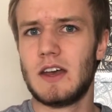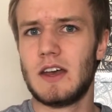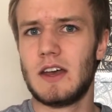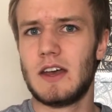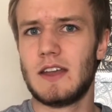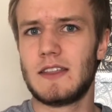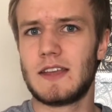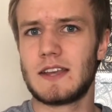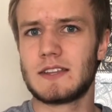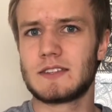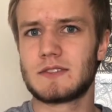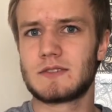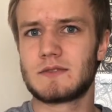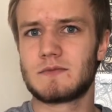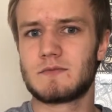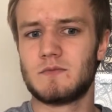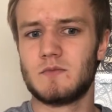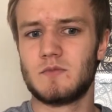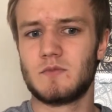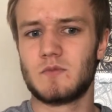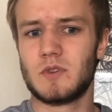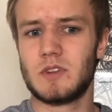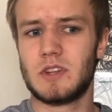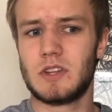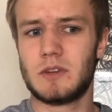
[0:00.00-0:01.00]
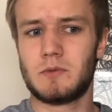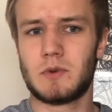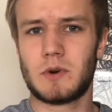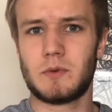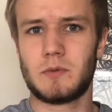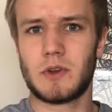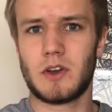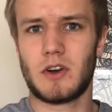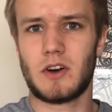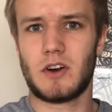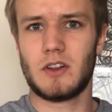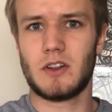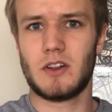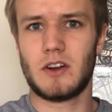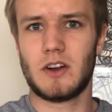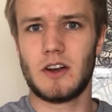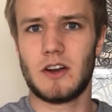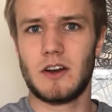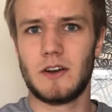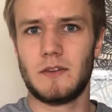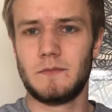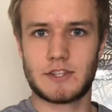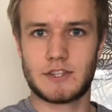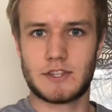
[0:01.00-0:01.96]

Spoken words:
and that's really what we all are.